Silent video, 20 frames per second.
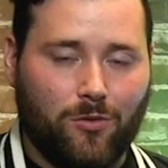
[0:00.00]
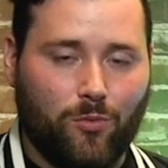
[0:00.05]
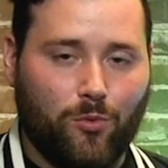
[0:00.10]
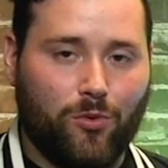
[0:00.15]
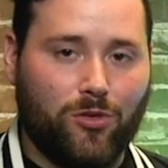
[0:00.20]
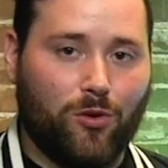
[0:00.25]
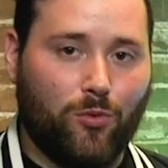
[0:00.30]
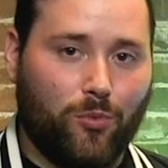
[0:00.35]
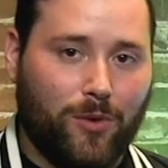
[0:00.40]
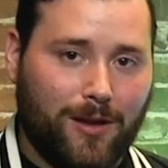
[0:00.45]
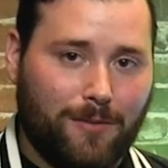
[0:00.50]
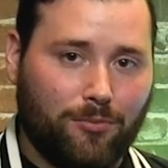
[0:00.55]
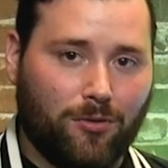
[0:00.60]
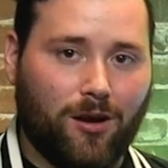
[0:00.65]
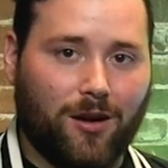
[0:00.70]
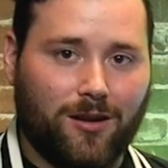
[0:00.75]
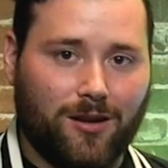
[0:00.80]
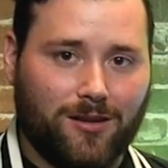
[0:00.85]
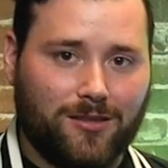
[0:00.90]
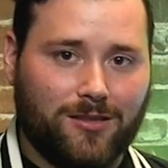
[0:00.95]
with a weak
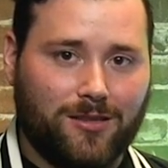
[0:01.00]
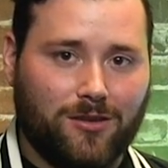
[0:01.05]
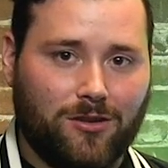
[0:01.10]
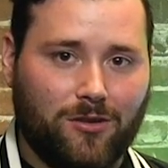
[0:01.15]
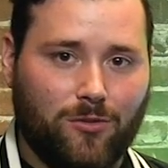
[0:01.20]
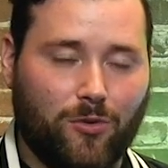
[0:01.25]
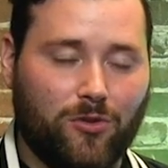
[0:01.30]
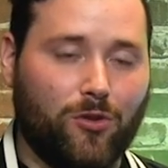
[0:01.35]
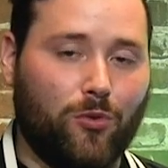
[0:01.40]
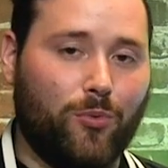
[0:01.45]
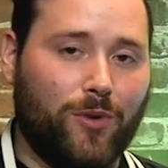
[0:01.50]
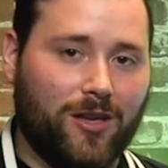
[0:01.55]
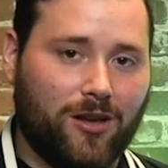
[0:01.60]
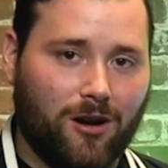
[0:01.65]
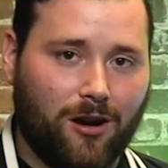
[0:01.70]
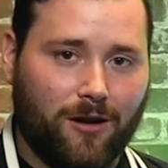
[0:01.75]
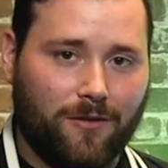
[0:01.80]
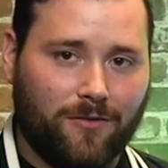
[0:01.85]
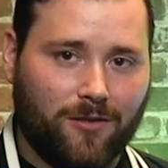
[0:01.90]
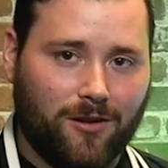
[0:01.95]
product, with a
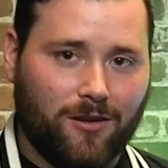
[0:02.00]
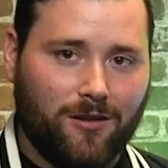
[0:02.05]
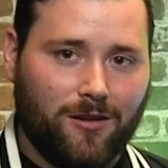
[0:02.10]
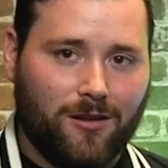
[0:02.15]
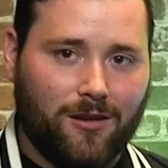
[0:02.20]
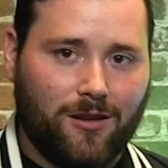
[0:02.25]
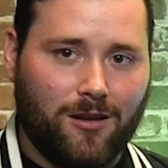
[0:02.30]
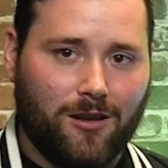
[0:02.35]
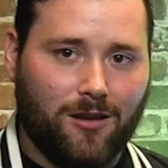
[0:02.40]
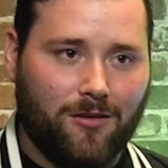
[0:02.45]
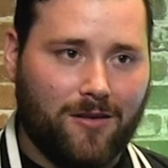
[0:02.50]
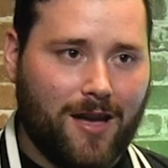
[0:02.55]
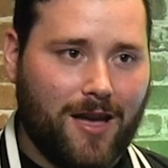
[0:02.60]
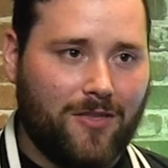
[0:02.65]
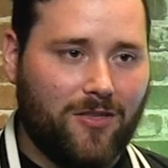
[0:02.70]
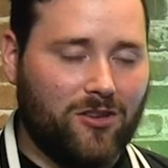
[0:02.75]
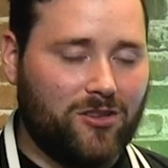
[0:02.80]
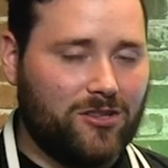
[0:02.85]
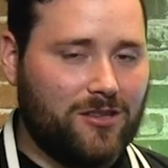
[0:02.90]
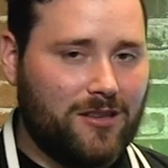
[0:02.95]
weak offer.
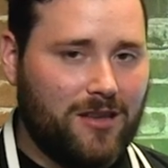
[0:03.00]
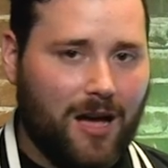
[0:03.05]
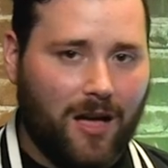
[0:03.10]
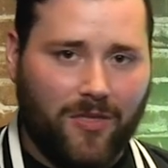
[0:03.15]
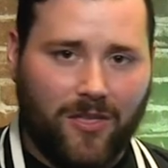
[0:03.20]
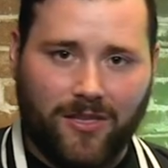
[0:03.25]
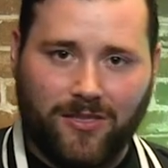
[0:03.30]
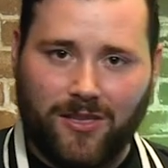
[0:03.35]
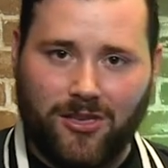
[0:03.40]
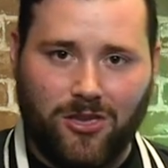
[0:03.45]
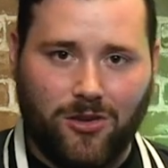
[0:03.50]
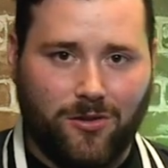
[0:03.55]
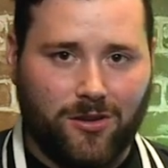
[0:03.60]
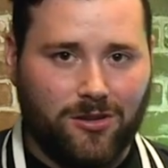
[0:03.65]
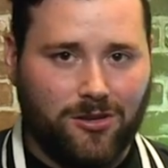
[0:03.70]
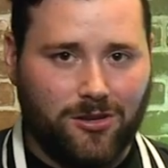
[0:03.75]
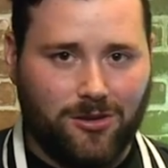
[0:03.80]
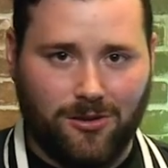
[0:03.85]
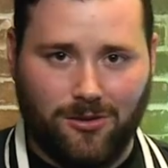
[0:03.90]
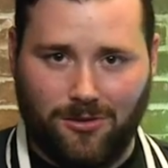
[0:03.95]
Okay, there's nothing that you
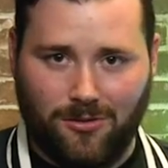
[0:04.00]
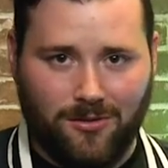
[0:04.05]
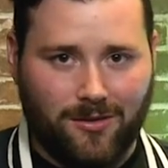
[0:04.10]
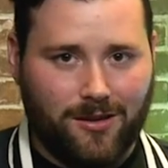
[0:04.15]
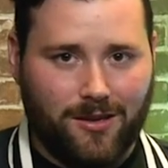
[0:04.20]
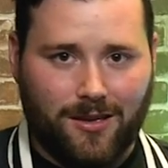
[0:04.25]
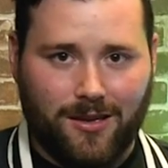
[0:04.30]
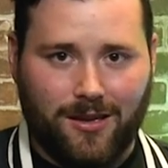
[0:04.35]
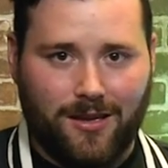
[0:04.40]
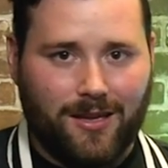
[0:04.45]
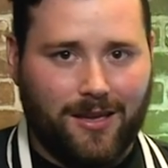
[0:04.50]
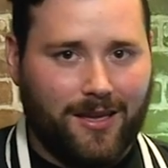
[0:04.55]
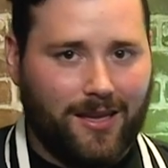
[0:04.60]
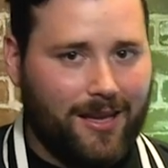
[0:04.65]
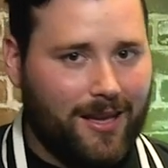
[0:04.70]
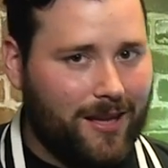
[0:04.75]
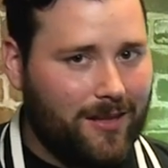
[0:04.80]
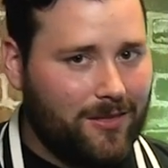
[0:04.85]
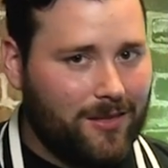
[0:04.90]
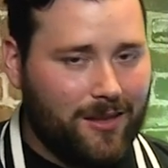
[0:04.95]
can do
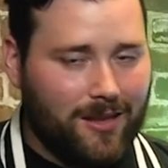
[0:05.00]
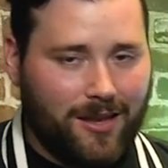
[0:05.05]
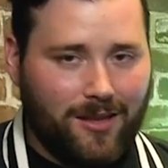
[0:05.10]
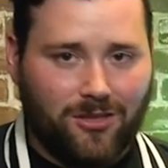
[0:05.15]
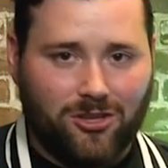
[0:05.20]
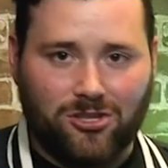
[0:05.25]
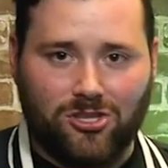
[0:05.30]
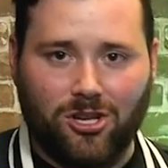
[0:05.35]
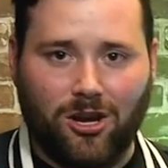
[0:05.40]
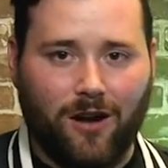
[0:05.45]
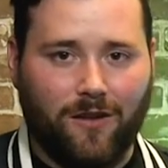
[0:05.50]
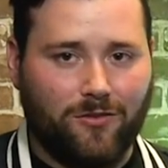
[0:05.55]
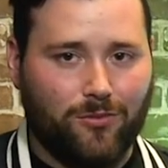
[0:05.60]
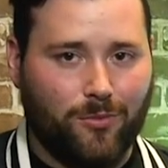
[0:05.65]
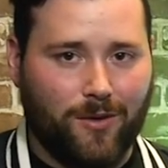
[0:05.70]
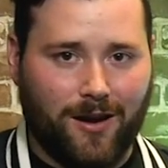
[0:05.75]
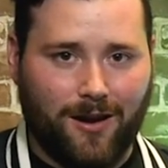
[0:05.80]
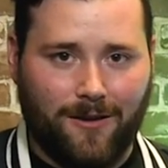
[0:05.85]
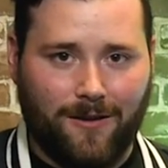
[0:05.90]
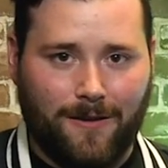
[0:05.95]
in the
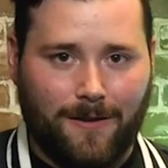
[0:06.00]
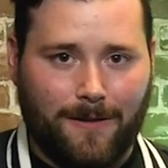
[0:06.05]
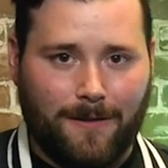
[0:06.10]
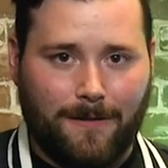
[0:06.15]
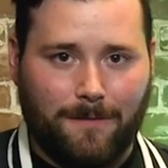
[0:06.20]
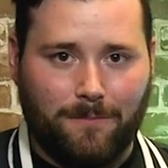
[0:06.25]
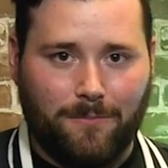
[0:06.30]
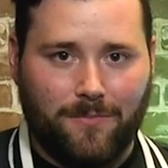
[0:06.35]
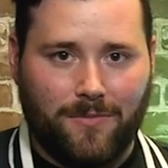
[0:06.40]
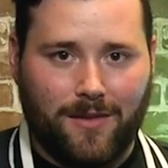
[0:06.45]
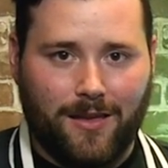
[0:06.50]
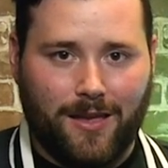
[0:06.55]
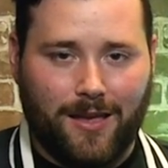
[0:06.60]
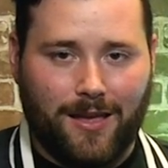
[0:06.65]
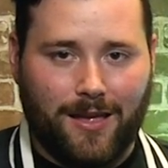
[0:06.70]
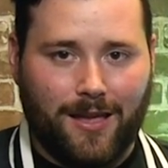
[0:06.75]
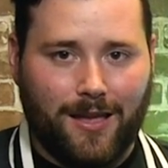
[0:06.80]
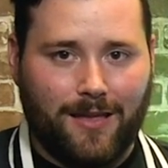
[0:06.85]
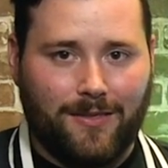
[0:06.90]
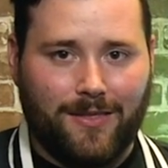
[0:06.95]
software,
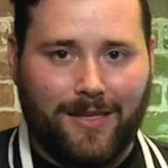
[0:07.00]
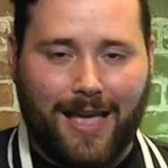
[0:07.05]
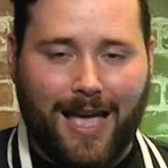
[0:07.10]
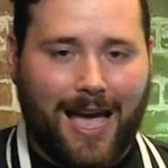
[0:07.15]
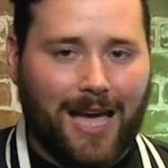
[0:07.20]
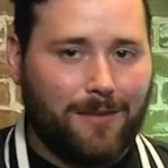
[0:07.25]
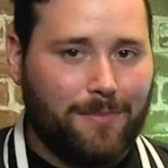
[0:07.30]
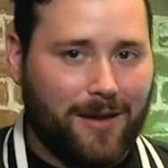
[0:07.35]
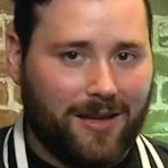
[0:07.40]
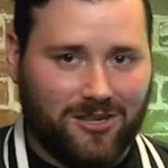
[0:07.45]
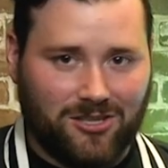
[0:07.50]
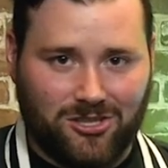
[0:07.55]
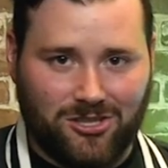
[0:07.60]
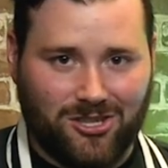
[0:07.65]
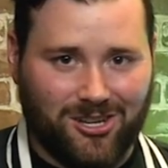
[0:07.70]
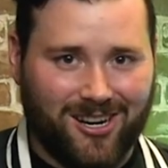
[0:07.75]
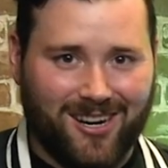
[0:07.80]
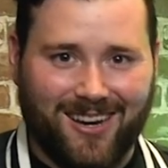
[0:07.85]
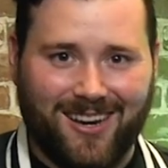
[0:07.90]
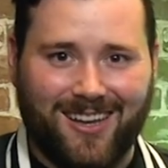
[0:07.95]
in the ad
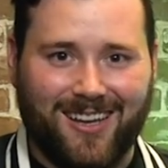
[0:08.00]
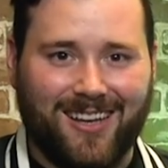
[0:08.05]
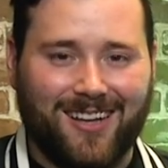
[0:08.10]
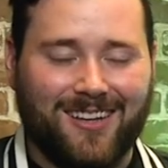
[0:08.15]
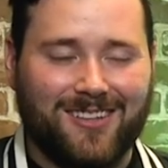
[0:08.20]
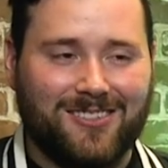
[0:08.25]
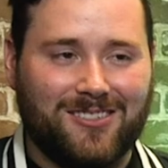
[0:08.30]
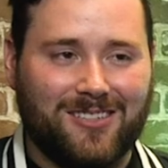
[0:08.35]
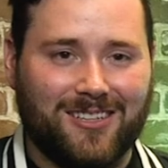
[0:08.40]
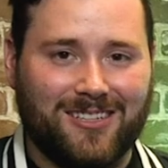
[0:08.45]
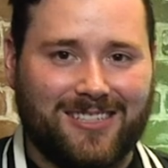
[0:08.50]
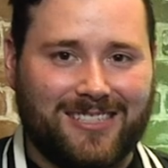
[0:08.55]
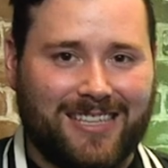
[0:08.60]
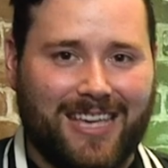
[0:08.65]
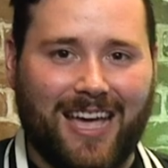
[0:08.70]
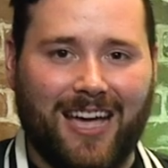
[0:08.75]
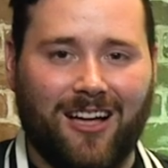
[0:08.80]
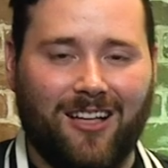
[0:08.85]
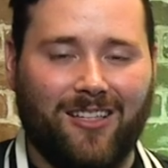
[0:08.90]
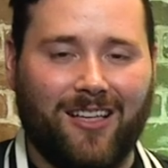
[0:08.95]
manager, to
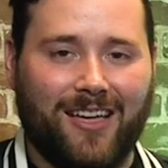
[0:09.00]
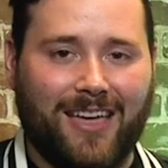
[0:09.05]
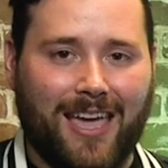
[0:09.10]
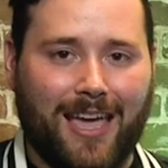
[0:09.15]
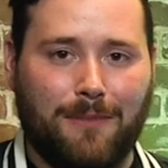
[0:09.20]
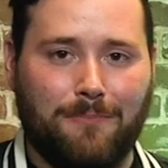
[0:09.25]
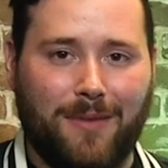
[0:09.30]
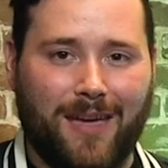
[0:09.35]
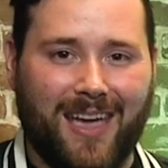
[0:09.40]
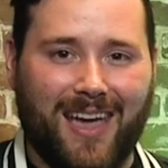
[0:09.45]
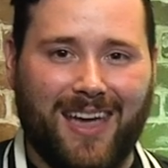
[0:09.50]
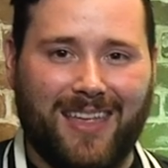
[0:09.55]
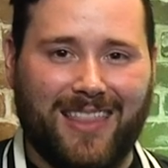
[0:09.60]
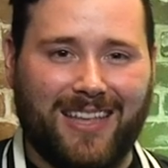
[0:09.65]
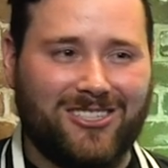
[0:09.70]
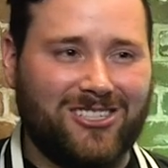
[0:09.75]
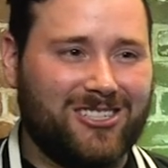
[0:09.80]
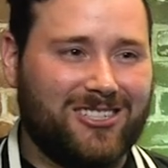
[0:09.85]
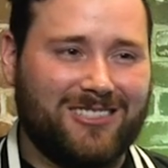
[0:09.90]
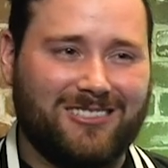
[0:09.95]
scale a campaign
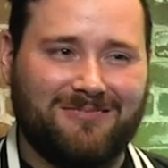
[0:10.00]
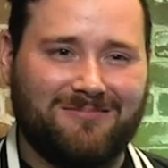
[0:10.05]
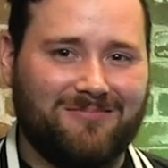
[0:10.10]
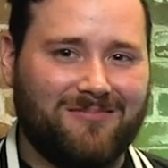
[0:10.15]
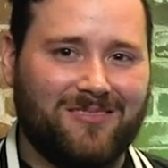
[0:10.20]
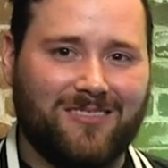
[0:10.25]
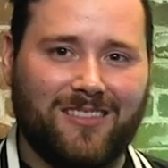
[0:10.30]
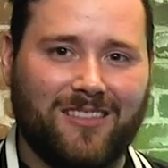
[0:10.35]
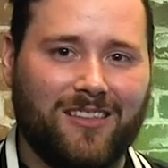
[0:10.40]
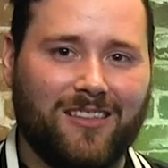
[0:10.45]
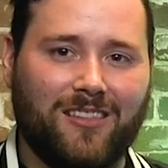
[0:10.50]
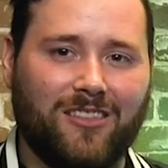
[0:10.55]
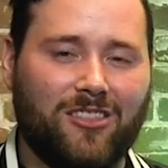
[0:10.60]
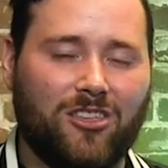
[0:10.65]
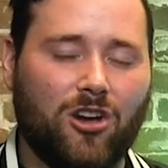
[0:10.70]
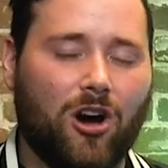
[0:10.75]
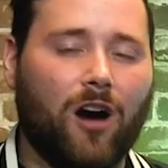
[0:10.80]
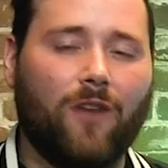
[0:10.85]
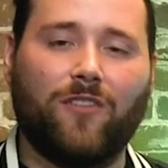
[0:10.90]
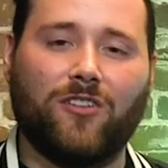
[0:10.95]
that's just,
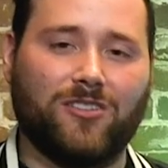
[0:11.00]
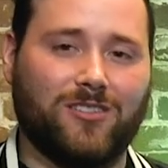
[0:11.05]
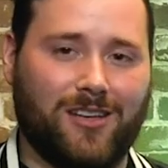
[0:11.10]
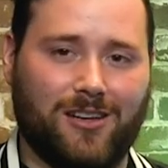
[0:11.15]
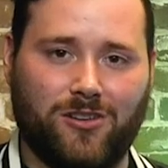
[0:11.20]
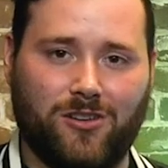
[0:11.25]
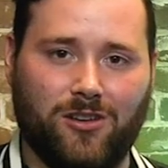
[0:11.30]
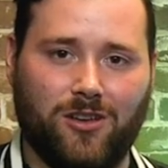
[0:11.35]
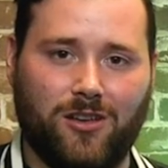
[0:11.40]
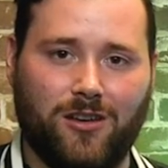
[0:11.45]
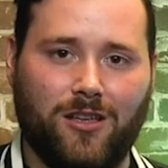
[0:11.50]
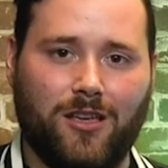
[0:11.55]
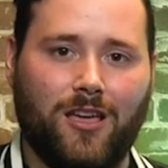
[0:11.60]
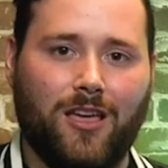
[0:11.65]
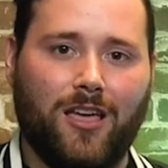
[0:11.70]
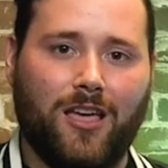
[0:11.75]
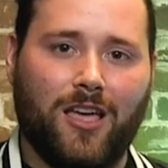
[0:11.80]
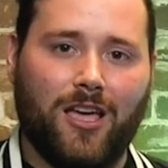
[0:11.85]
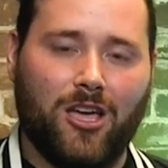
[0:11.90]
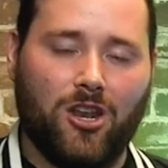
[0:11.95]
the offer's not good.
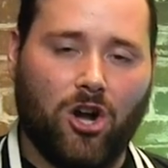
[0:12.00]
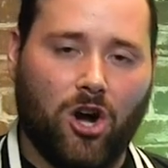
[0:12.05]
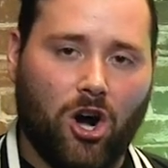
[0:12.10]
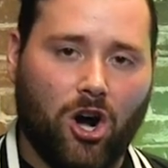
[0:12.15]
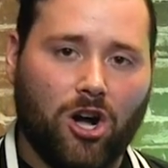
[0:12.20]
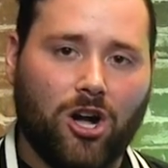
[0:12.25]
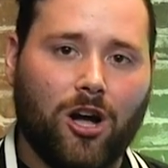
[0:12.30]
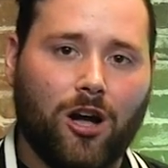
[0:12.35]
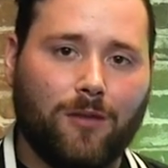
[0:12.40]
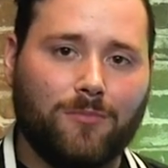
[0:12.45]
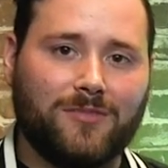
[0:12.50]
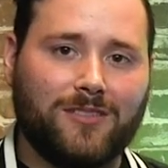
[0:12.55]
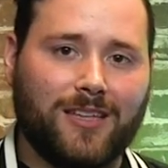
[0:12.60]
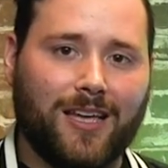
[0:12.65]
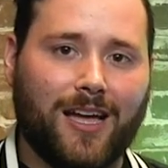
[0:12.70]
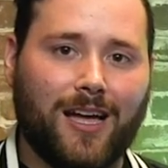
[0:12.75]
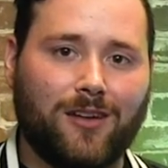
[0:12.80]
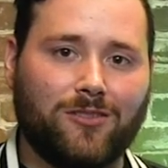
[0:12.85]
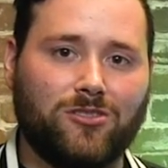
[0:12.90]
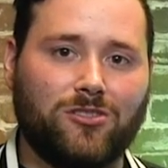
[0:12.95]
It all comes
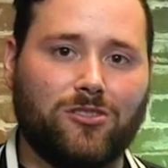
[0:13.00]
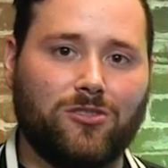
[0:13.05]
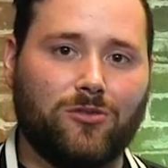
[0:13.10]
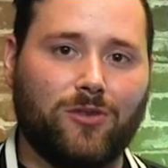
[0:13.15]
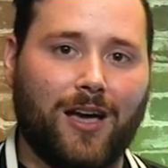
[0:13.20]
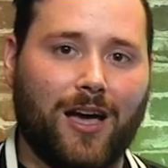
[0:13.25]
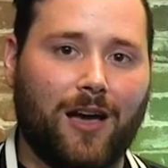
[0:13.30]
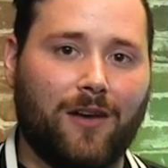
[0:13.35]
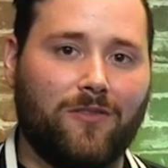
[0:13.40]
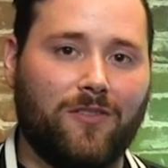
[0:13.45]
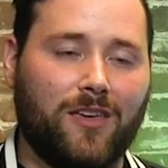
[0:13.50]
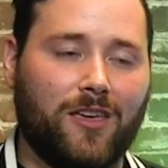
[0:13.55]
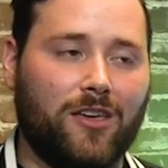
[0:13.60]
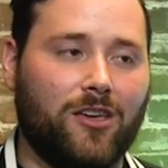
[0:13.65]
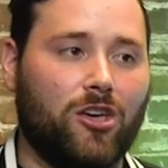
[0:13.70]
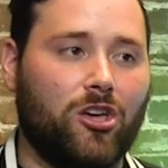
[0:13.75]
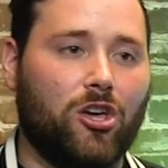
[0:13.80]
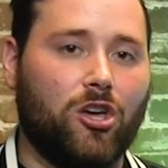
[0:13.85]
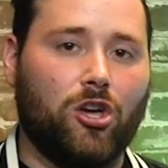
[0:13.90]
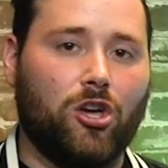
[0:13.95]
down to having